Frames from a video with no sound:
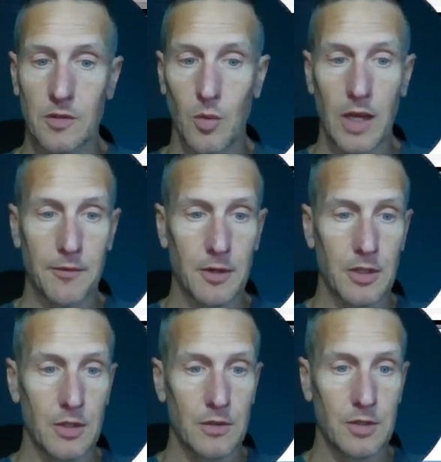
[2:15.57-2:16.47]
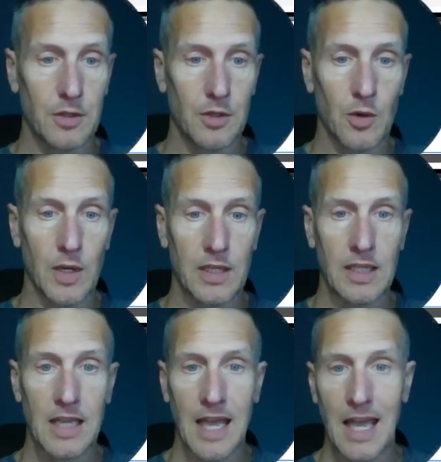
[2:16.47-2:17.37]
is a way for you to
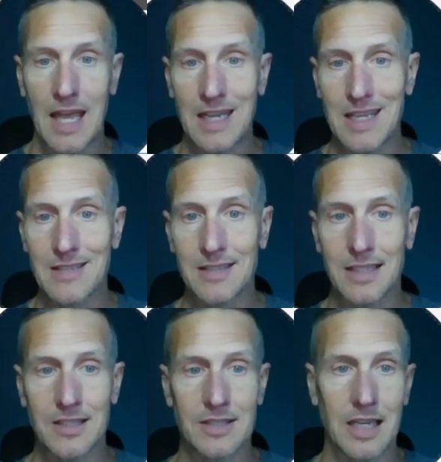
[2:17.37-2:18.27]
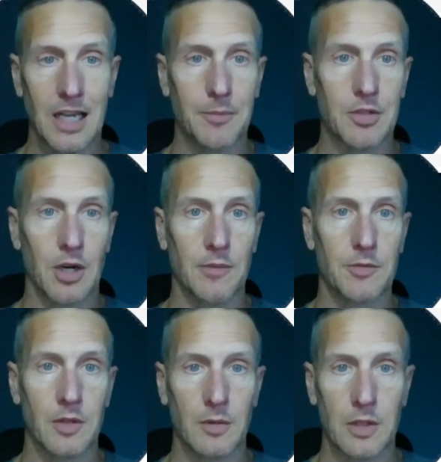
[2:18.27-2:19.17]
quickly and easily set up
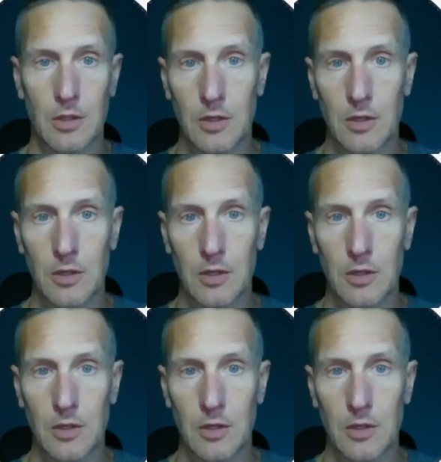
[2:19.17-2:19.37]
charts within